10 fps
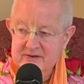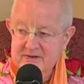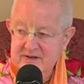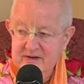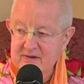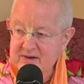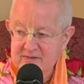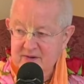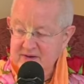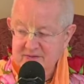you don't have
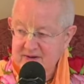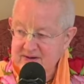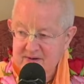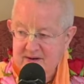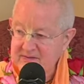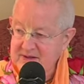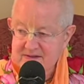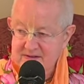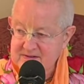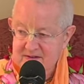Wi-Fi, you don't have lots of
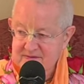stuff.